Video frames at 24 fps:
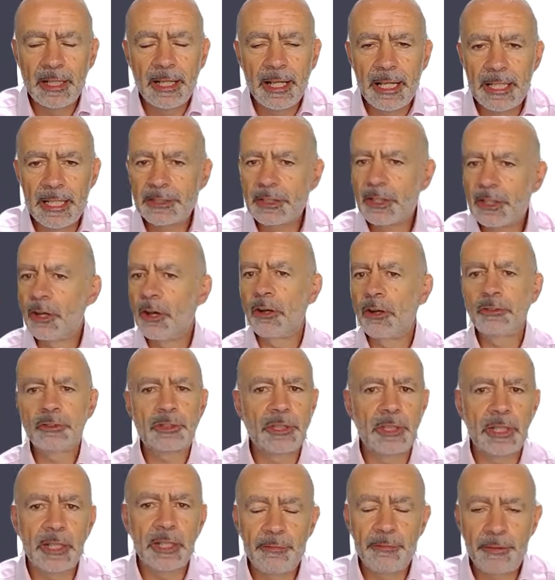is
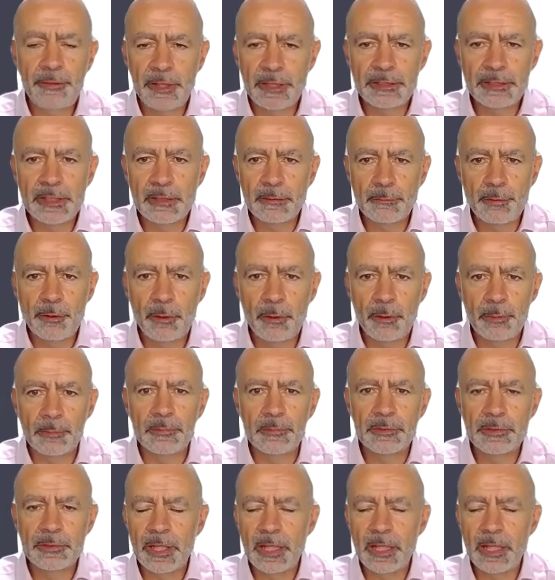constantly facing problems